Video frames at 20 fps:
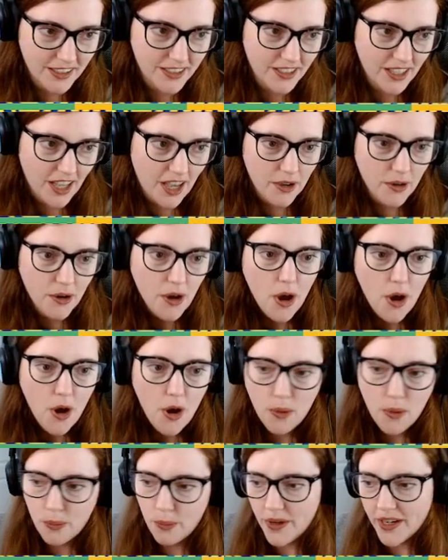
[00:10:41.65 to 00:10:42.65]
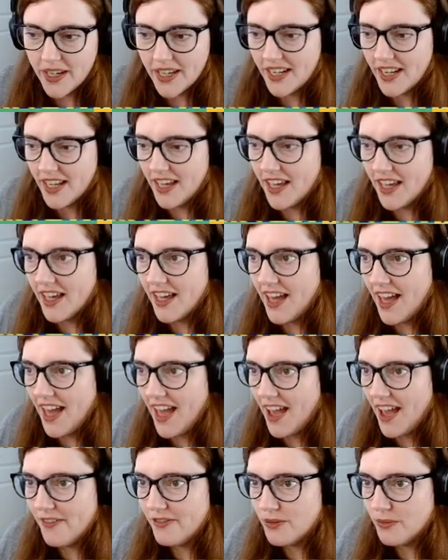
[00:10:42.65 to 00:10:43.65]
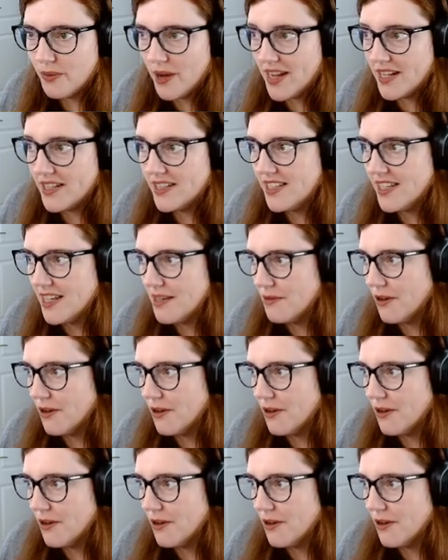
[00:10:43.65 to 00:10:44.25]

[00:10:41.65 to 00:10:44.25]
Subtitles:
So we're going to have to wait and see.